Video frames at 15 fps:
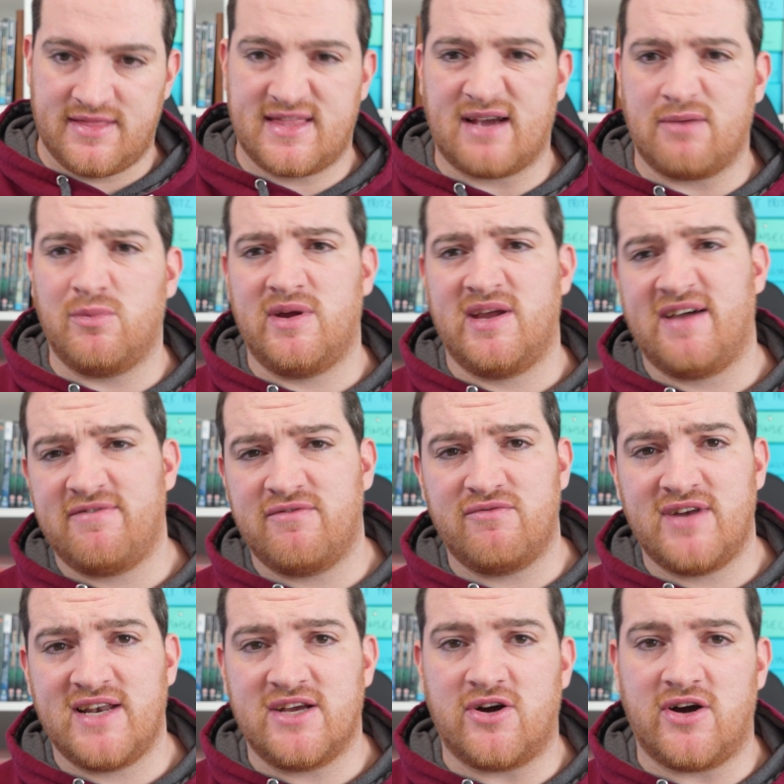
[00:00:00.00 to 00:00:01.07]
that we haven't
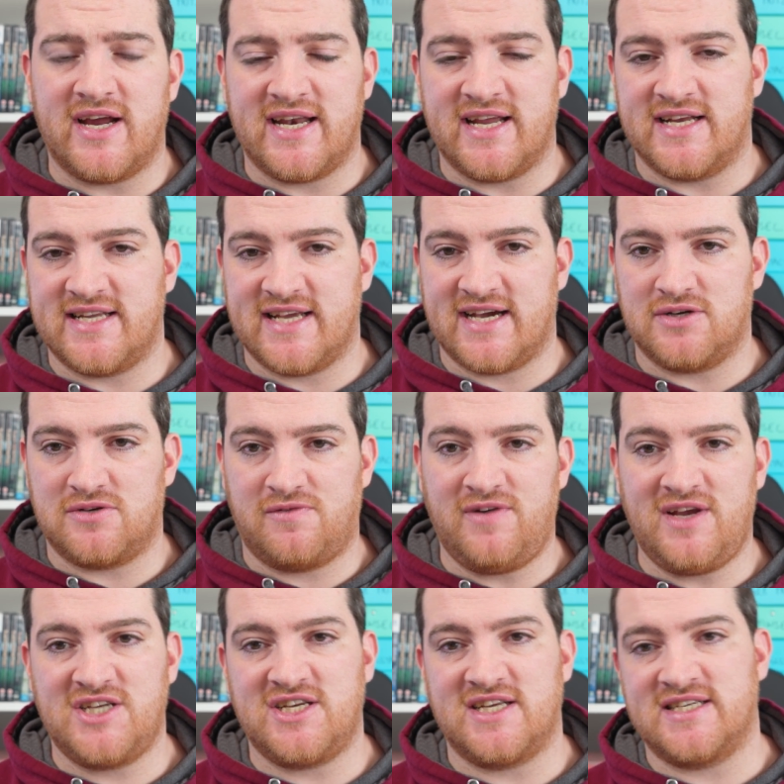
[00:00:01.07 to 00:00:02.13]
really got any idea how to
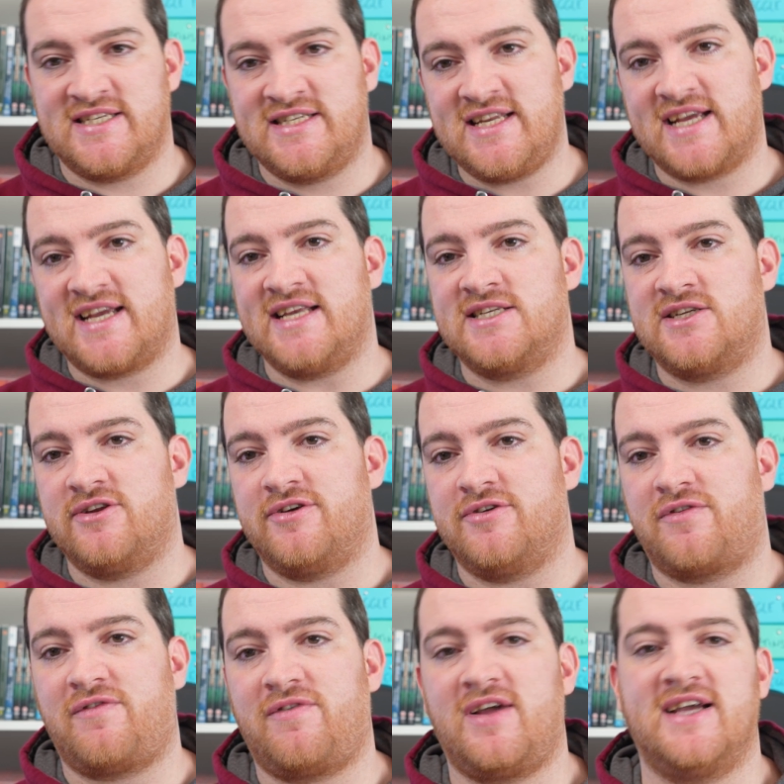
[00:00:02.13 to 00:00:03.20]
fish, and sticking to
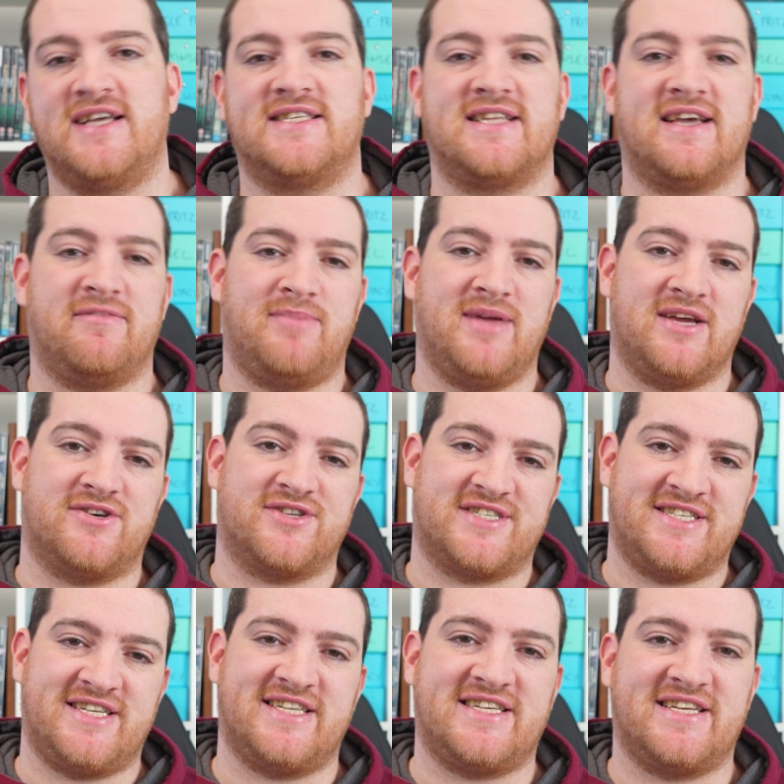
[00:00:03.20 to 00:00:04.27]
those flies that have been
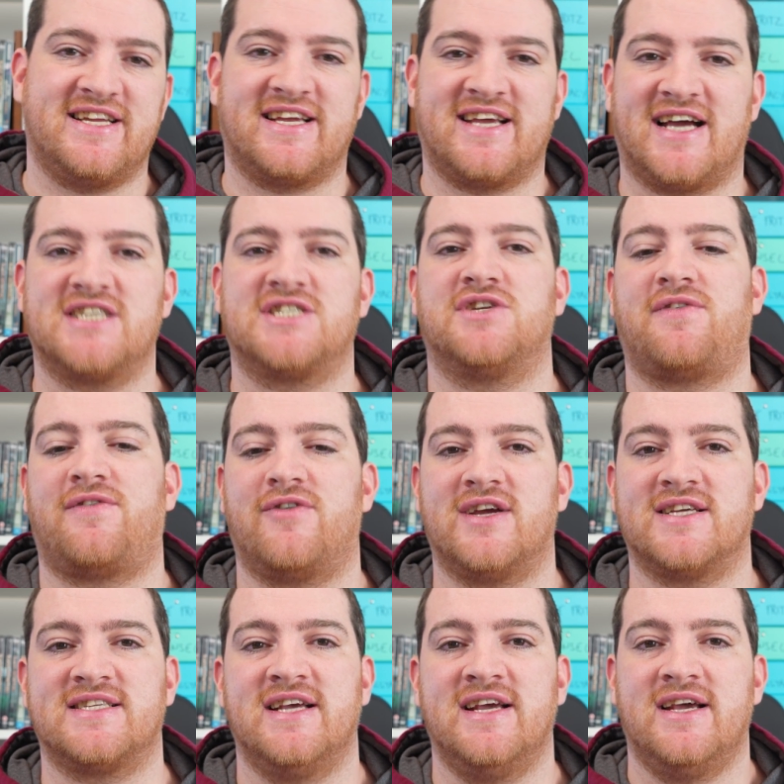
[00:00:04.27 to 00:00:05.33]
consistent catches for
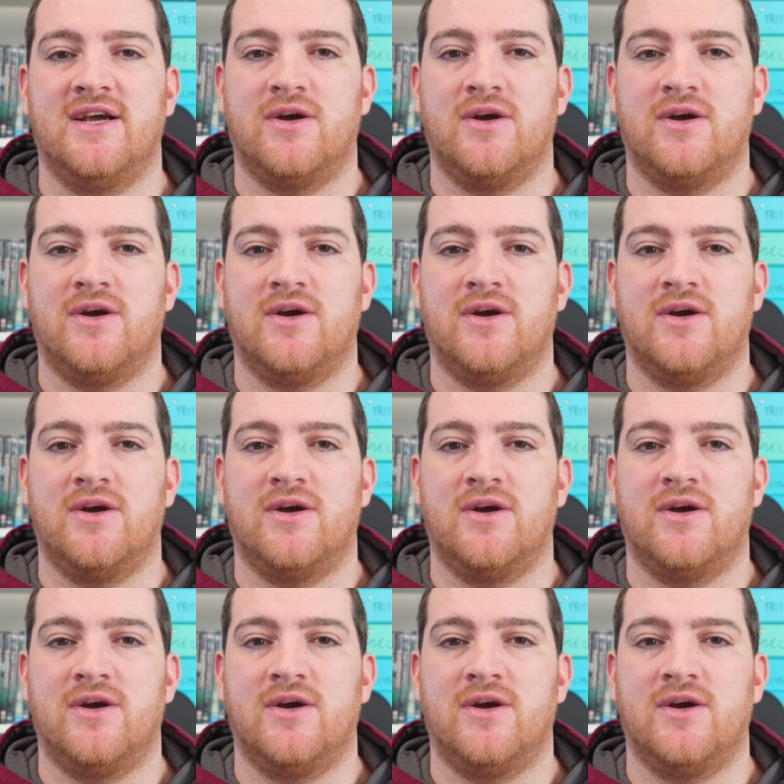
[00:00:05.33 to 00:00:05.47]
us,